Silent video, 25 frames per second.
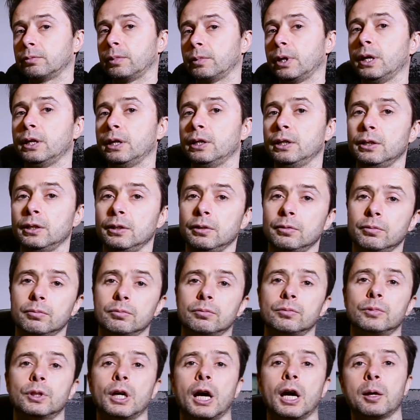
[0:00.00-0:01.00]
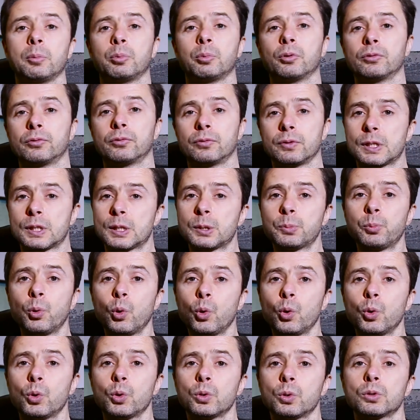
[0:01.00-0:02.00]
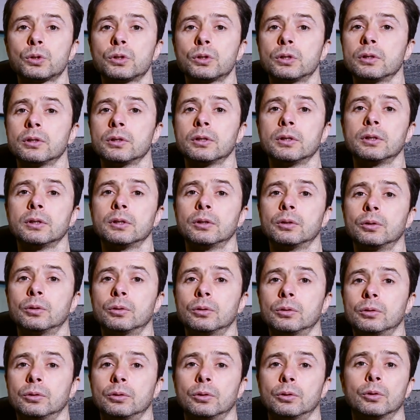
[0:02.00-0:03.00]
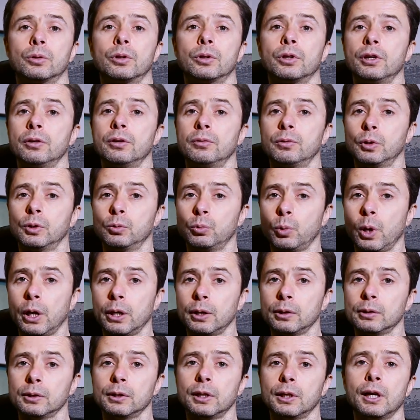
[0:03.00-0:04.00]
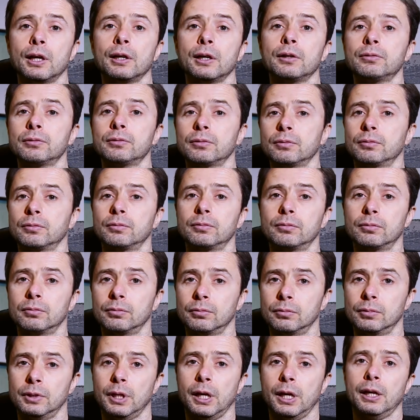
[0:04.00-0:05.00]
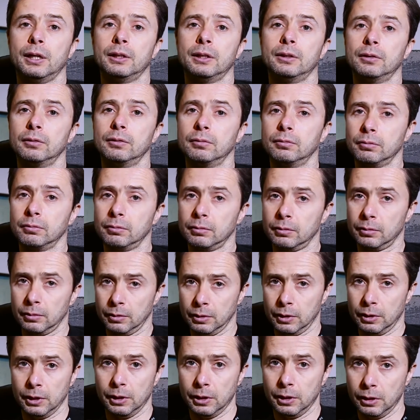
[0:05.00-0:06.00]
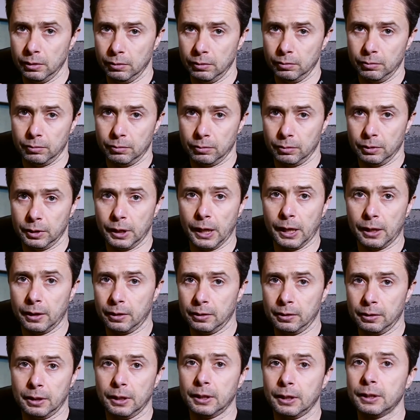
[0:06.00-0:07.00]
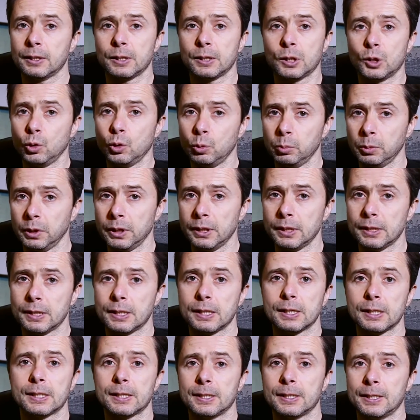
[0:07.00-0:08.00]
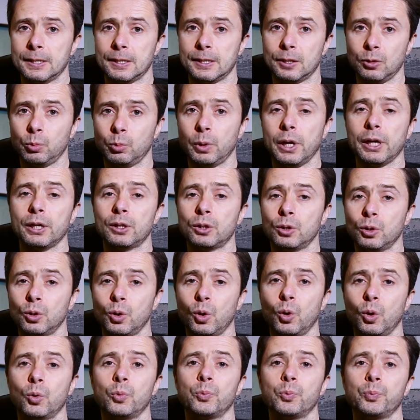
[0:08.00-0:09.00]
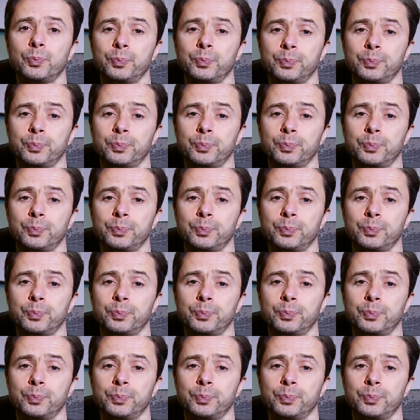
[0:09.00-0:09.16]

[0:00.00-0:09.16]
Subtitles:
any type of sport or even wildlife, then the zoom lenses, it's a way to go.